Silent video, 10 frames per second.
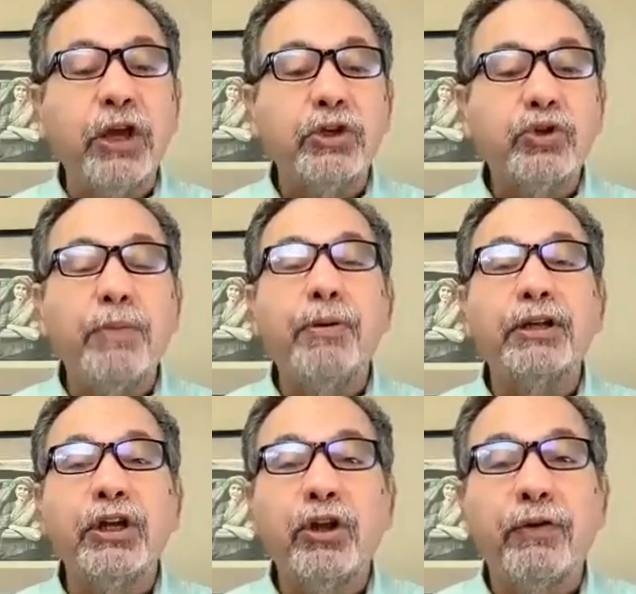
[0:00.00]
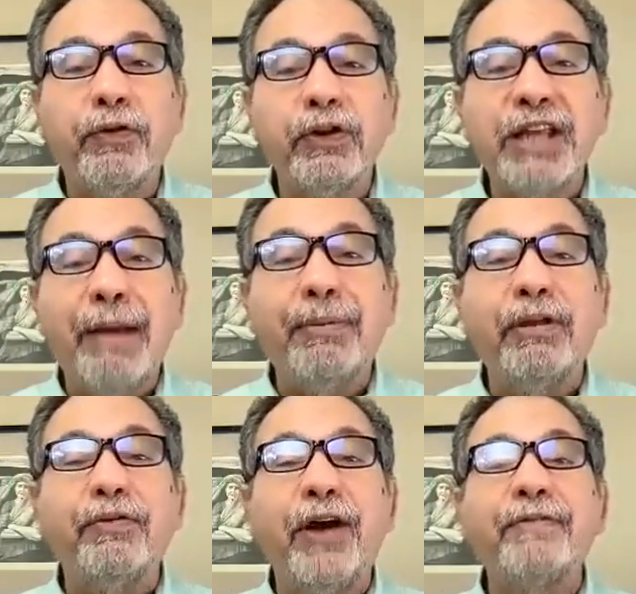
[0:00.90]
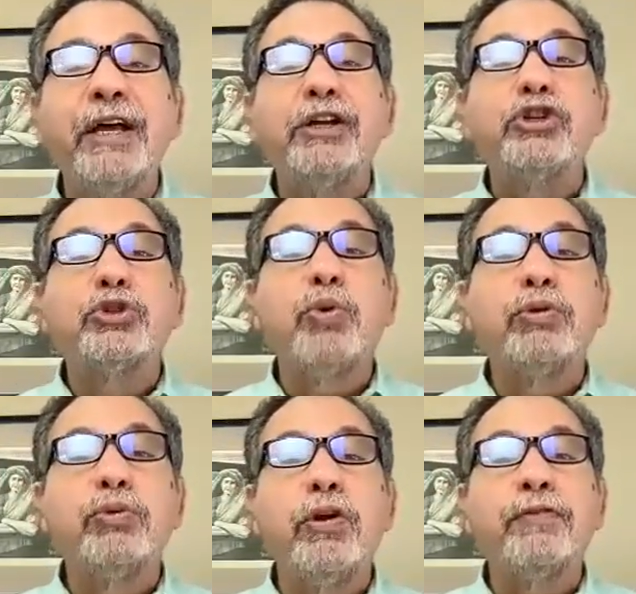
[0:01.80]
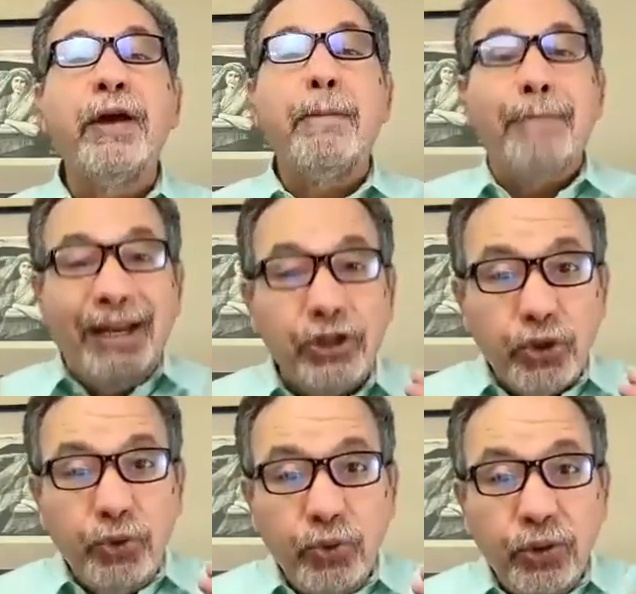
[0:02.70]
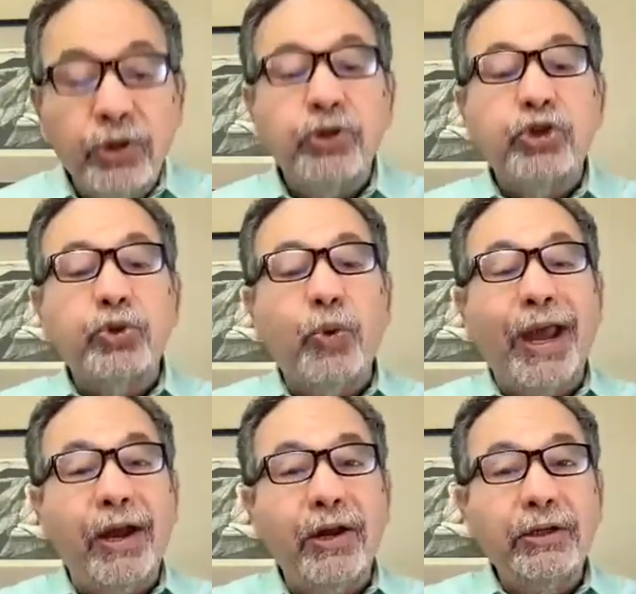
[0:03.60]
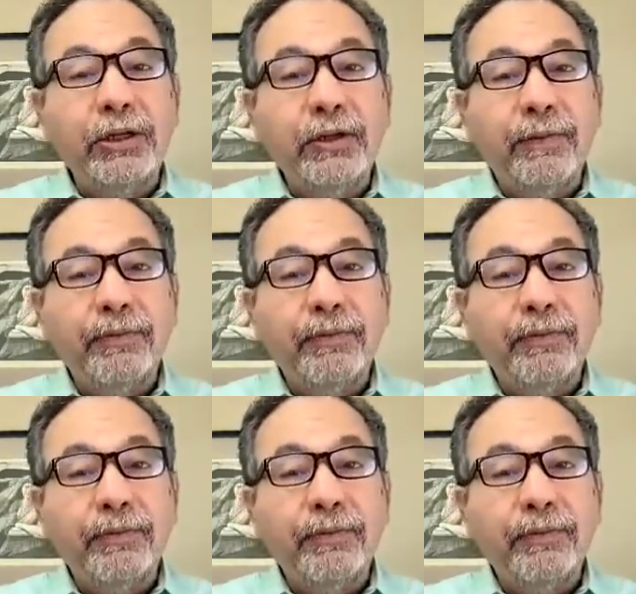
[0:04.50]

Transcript: So in particular, for example, if I have square root of minus 2 squared,